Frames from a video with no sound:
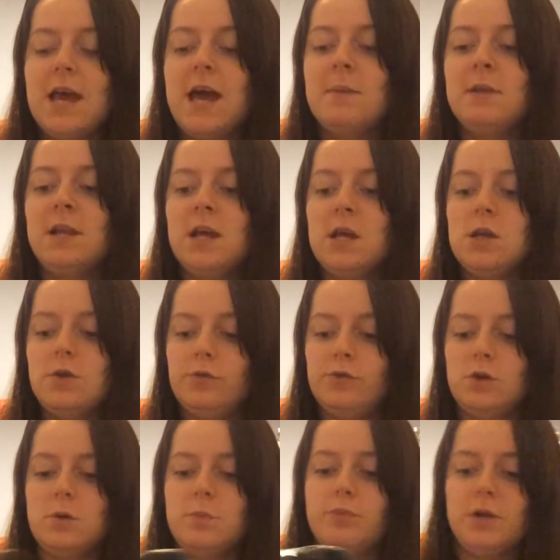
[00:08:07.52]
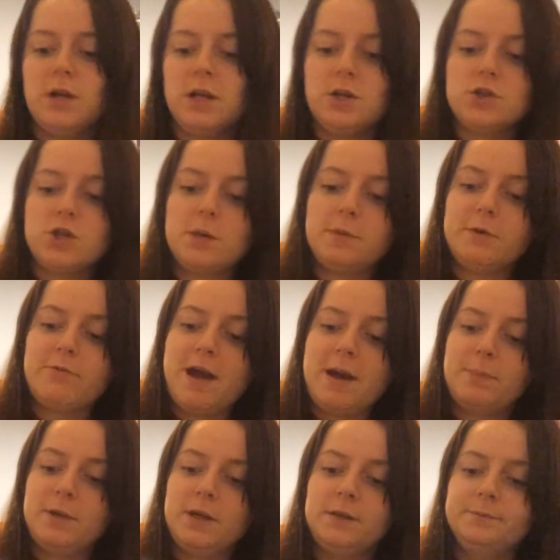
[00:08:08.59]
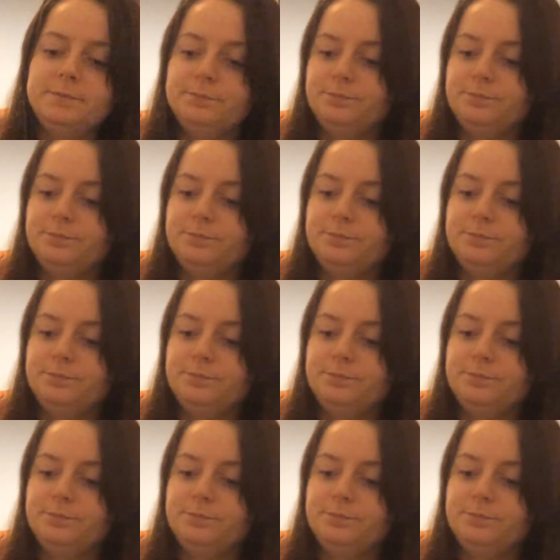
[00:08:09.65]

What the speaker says: in. Emily, you've done a brilliant job at wrapping.